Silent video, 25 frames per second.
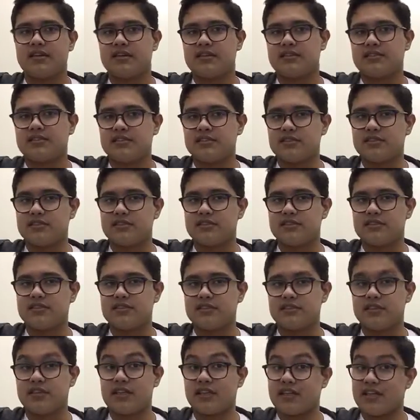
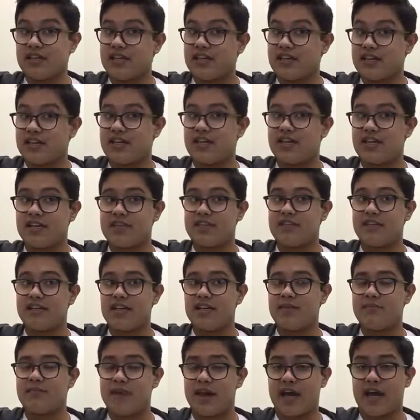the
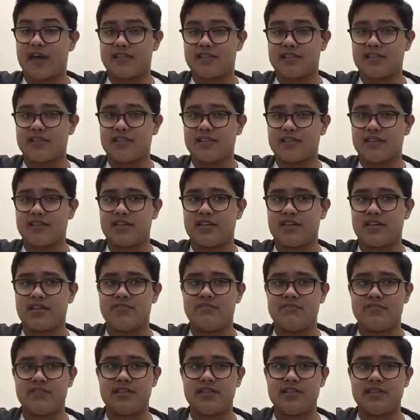impact
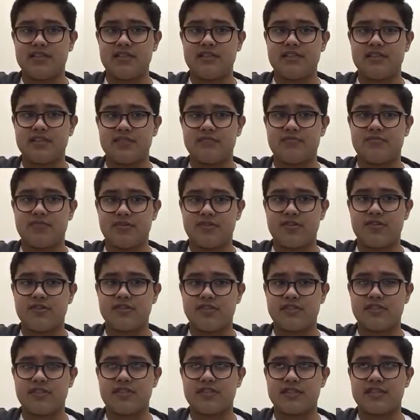of these
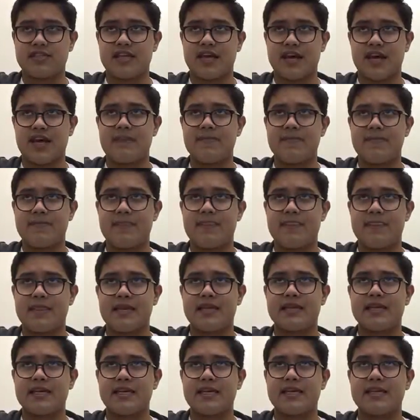words is that
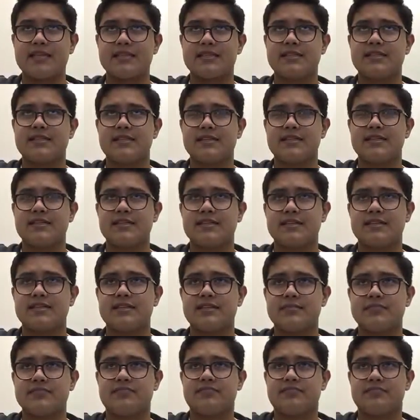it
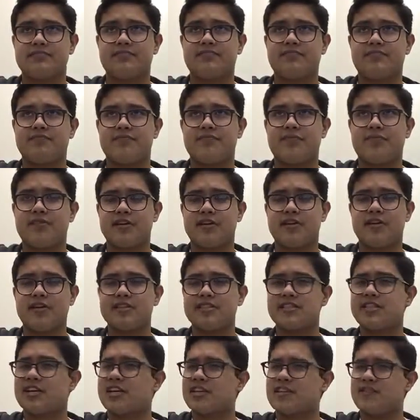
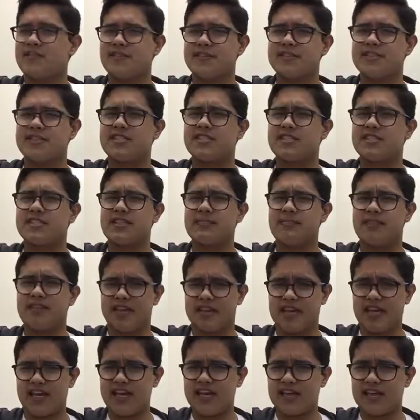provides kind of a
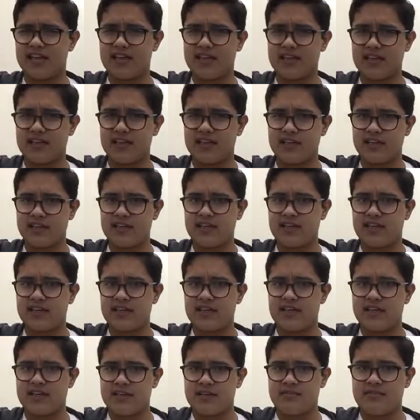sympathetic,
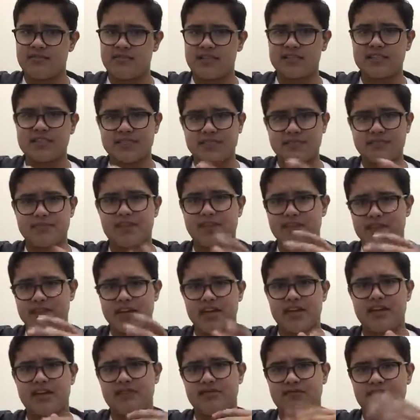mainly
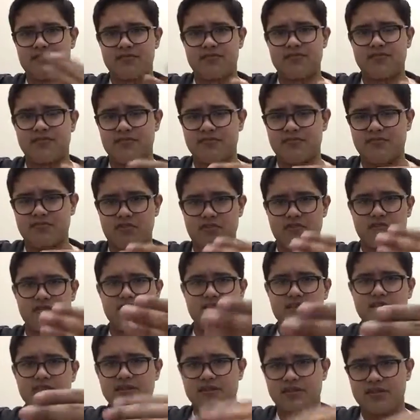sympathetic with
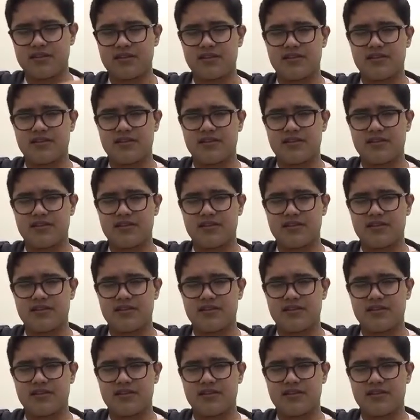women,